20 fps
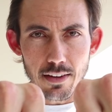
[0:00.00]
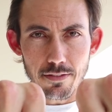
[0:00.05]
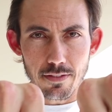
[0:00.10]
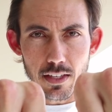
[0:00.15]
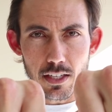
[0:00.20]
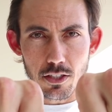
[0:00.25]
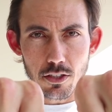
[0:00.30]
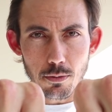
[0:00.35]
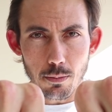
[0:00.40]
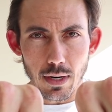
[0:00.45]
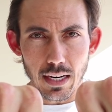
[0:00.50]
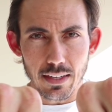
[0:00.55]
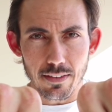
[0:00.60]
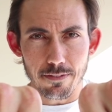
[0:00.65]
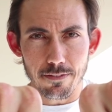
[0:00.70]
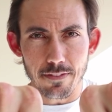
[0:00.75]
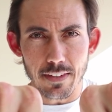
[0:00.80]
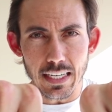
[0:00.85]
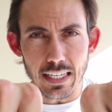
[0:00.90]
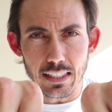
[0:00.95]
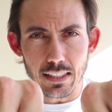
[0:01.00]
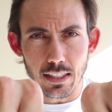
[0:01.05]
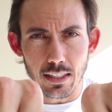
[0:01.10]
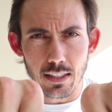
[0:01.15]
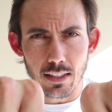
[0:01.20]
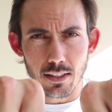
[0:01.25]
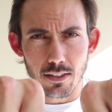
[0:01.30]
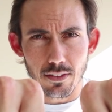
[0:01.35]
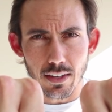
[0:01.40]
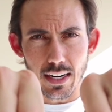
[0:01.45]
if these are my feet,
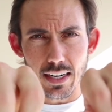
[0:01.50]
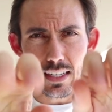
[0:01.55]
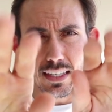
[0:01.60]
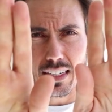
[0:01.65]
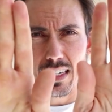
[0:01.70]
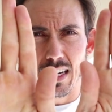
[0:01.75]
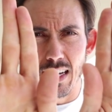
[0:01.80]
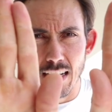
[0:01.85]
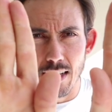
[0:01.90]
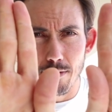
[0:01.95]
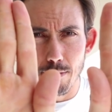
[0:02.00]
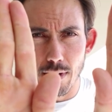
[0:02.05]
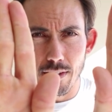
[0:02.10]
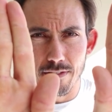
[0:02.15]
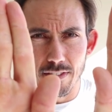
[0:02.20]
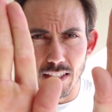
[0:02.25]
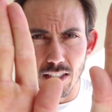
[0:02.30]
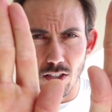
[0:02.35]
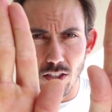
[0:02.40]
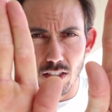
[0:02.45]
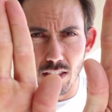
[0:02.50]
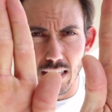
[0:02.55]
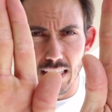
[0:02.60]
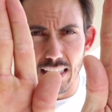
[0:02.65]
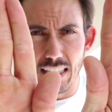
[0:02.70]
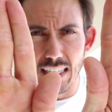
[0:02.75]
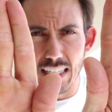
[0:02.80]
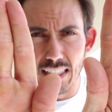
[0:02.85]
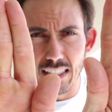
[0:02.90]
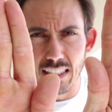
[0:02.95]
right? If my feet look
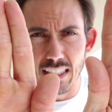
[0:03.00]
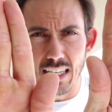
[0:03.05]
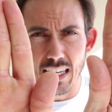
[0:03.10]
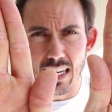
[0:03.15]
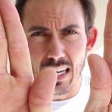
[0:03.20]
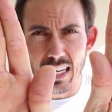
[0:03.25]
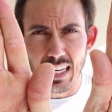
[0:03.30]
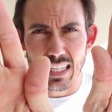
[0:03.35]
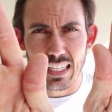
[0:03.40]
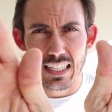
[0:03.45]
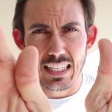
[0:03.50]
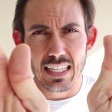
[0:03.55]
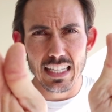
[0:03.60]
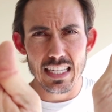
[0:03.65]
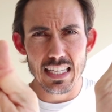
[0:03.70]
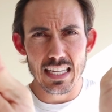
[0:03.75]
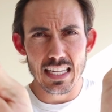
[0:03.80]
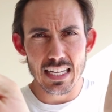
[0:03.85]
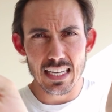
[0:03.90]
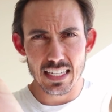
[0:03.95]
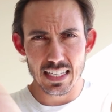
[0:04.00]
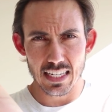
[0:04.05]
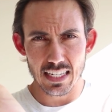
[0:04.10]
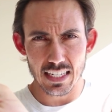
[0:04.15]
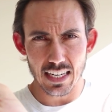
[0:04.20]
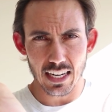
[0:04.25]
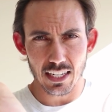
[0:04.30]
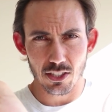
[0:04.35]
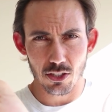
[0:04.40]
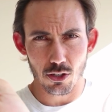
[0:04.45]
like this, this is
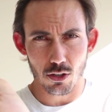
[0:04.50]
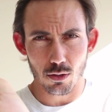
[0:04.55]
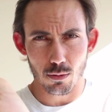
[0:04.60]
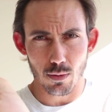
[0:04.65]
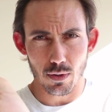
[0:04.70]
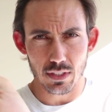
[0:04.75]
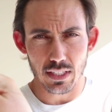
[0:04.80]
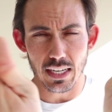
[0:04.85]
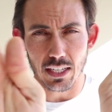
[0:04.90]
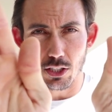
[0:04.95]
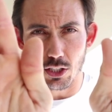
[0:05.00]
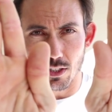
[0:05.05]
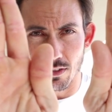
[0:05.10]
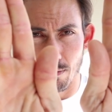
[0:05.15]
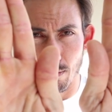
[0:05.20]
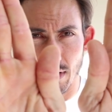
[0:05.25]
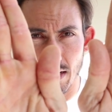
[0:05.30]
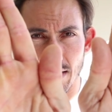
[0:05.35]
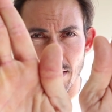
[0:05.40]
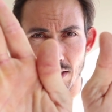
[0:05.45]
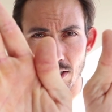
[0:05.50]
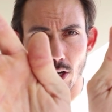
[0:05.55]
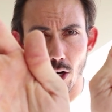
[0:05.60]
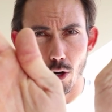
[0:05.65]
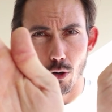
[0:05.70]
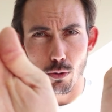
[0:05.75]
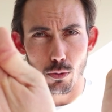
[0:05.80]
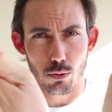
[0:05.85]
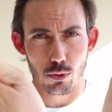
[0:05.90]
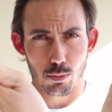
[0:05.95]
external rotation. If my
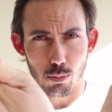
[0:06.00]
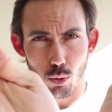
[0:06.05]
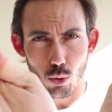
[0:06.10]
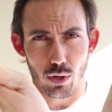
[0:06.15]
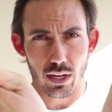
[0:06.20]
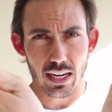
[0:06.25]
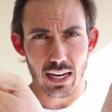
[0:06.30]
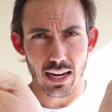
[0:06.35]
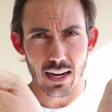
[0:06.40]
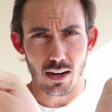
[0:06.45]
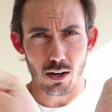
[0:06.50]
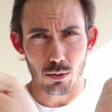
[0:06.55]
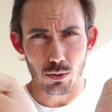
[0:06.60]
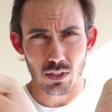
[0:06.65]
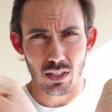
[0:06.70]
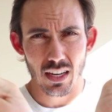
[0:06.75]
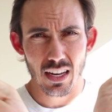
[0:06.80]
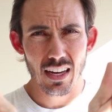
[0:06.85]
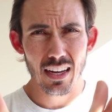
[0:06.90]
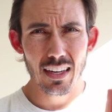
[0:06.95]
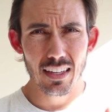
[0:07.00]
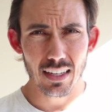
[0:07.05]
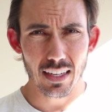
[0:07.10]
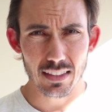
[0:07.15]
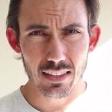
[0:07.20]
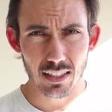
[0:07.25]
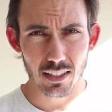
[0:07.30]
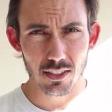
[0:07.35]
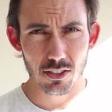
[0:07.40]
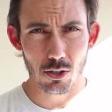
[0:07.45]
toes point out,
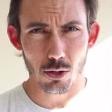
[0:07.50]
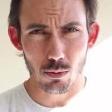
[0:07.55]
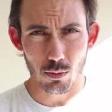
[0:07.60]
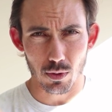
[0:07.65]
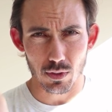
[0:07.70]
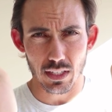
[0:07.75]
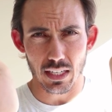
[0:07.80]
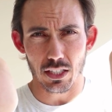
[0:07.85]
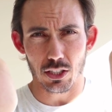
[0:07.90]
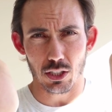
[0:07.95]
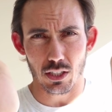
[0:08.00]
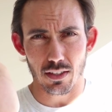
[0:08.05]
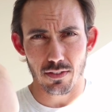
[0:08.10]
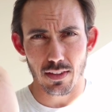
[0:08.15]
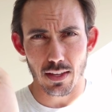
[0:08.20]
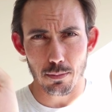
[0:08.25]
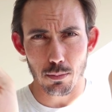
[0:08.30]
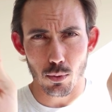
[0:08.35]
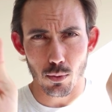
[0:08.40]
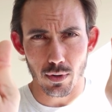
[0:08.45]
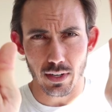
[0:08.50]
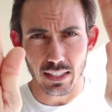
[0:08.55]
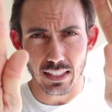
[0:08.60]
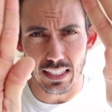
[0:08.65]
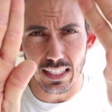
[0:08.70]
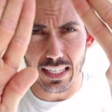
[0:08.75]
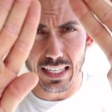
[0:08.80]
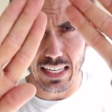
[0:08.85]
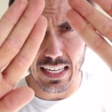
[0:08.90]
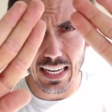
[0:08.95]
that's external rotation. If they
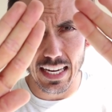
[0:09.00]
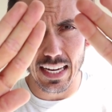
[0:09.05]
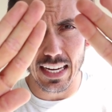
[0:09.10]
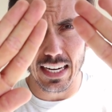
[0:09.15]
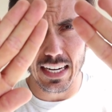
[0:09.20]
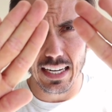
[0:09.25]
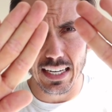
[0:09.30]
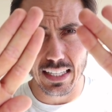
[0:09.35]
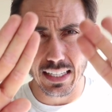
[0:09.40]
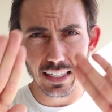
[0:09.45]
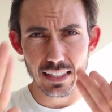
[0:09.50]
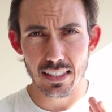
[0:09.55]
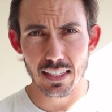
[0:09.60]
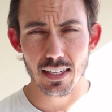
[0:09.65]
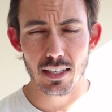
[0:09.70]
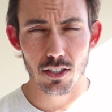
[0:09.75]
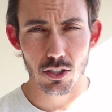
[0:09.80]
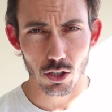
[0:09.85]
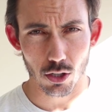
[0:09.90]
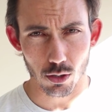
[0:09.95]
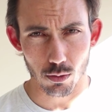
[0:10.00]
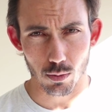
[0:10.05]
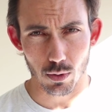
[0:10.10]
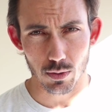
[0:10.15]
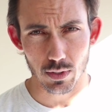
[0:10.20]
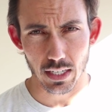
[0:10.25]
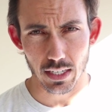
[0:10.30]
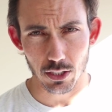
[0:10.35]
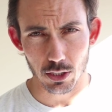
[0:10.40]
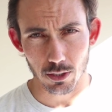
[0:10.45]
point in, that's internal
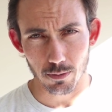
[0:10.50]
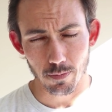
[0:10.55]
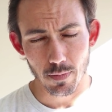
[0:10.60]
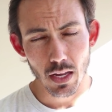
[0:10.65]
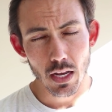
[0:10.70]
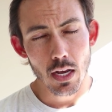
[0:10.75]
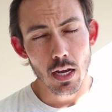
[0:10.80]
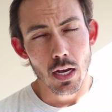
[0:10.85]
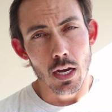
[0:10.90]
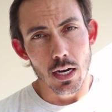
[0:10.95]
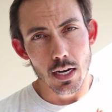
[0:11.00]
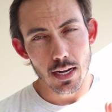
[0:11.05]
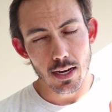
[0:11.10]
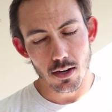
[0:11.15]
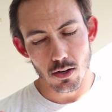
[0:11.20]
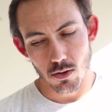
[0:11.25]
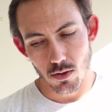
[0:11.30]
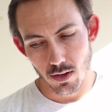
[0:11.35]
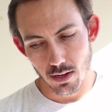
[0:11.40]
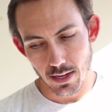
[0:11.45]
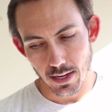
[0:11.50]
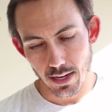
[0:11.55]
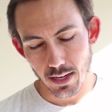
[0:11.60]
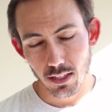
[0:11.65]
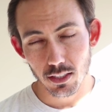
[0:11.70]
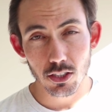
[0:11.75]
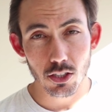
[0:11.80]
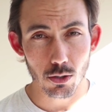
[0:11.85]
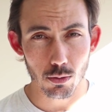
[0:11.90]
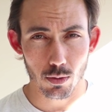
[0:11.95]
rotation. Now,
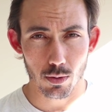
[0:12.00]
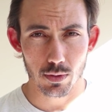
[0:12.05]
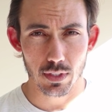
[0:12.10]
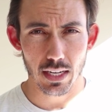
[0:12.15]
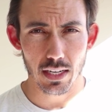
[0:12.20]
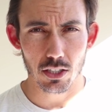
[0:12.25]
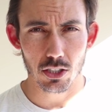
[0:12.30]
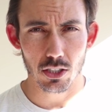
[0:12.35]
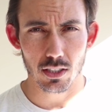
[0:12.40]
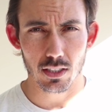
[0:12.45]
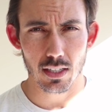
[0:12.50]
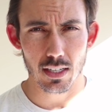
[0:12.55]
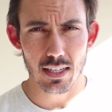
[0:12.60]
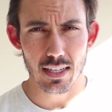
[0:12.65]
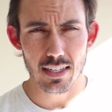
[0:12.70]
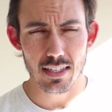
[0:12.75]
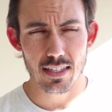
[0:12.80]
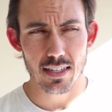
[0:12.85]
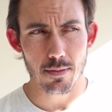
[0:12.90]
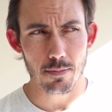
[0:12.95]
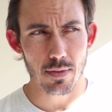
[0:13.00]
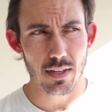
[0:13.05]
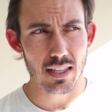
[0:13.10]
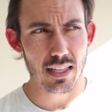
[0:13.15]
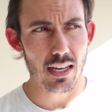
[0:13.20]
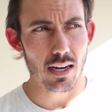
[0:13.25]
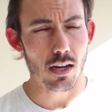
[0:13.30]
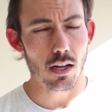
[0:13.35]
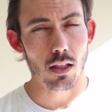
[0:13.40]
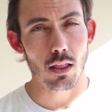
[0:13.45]
external rotation is something
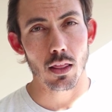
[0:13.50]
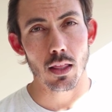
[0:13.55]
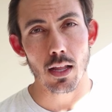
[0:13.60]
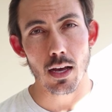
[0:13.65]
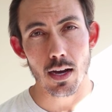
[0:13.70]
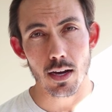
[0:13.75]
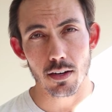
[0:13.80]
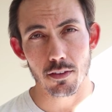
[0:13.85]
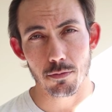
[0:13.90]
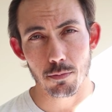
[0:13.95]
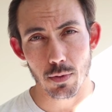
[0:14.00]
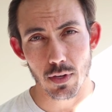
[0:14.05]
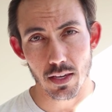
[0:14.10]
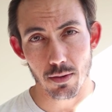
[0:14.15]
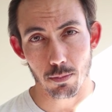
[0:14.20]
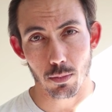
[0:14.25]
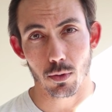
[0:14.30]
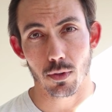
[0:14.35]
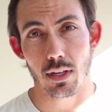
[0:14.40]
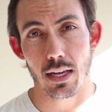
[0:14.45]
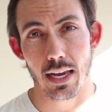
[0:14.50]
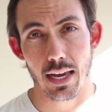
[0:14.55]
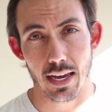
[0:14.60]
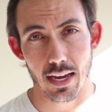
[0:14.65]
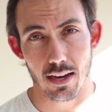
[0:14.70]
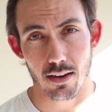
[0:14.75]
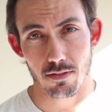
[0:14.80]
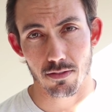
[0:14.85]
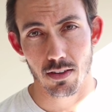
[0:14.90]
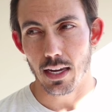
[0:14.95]
that a lot of people
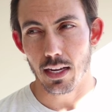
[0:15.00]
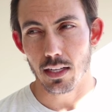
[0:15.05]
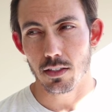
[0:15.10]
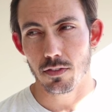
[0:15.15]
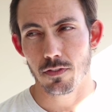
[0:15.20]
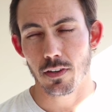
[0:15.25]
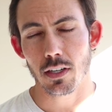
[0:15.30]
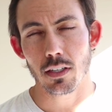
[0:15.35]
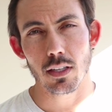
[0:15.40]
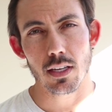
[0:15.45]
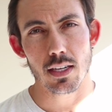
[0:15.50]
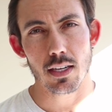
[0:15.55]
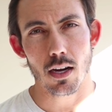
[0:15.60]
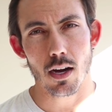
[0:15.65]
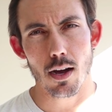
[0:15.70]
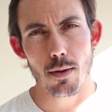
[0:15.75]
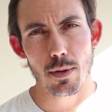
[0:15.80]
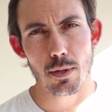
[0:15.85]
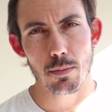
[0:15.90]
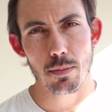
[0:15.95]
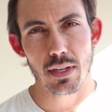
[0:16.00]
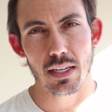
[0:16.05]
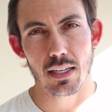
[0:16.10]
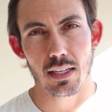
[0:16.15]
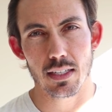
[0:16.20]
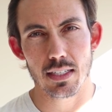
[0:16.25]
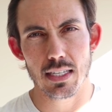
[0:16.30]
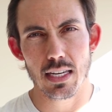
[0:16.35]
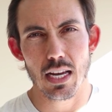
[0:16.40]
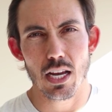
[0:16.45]
have. It's fairly common
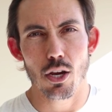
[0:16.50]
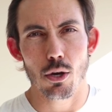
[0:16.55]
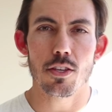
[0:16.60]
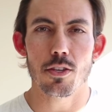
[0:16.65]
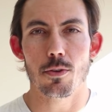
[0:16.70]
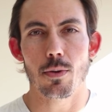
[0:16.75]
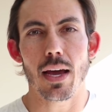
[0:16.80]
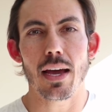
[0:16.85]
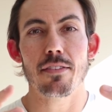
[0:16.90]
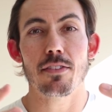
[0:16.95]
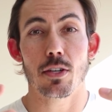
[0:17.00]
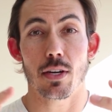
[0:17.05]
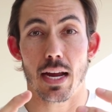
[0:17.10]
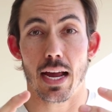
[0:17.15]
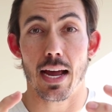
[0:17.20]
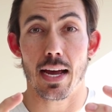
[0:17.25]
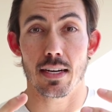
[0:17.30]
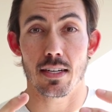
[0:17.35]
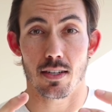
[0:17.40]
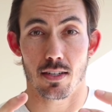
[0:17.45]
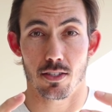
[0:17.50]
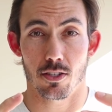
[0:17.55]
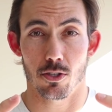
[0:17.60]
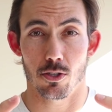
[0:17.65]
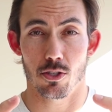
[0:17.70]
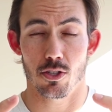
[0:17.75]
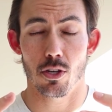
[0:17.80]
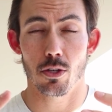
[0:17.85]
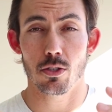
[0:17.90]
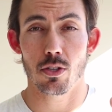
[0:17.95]
because you have your
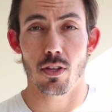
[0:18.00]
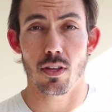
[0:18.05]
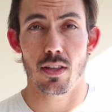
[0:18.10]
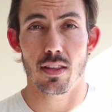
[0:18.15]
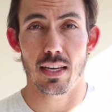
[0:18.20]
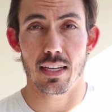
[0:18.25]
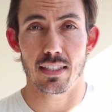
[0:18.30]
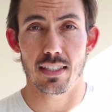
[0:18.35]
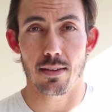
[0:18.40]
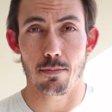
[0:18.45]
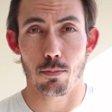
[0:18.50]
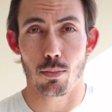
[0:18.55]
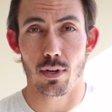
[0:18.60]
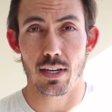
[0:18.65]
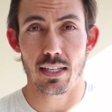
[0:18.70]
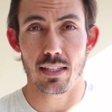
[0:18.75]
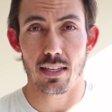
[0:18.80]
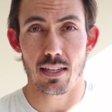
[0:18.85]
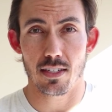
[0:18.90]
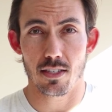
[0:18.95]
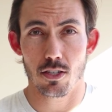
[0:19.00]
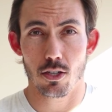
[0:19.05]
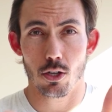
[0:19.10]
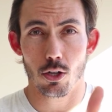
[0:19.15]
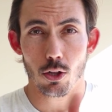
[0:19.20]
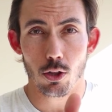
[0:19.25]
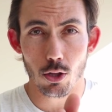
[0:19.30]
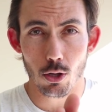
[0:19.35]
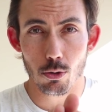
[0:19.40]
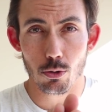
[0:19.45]
adductors. Those are the things that bring things
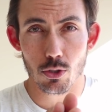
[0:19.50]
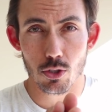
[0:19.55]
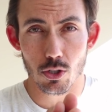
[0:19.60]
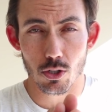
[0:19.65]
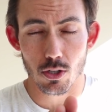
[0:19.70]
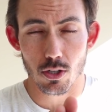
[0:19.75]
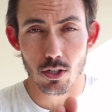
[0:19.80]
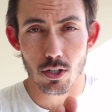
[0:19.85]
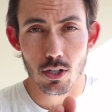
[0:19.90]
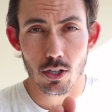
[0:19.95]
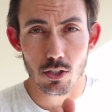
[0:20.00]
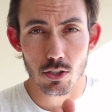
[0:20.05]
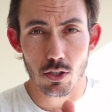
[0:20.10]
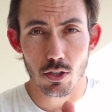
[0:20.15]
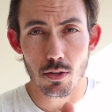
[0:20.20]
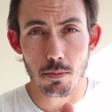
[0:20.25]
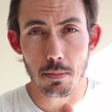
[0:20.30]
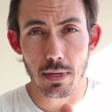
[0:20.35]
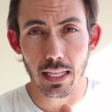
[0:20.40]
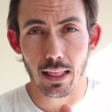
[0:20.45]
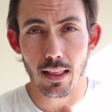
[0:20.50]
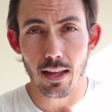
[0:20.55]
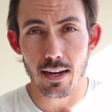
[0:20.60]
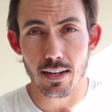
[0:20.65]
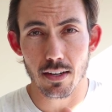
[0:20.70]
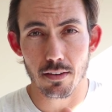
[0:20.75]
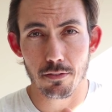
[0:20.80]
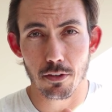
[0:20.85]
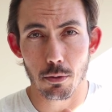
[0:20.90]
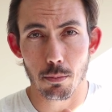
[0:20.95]
closer to the
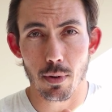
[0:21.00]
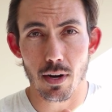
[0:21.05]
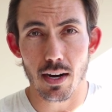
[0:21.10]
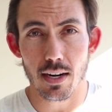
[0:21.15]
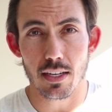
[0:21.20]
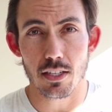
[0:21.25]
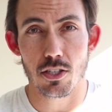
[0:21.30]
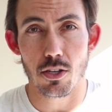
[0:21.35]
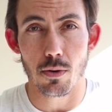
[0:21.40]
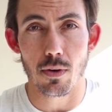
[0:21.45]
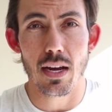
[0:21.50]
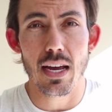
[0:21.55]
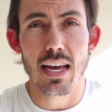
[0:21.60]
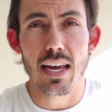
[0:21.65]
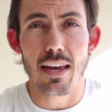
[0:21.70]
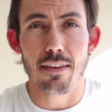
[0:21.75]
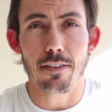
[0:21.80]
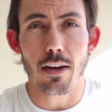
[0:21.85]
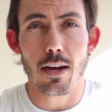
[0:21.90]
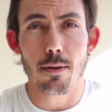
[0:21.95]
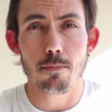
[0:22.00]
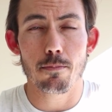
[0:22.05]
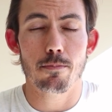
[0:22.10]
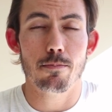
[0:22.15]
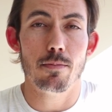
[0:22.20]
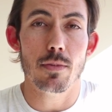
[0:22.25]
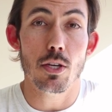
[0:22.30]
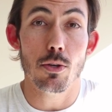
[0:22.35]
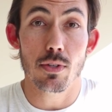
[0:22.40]
midline of your body. So if I'm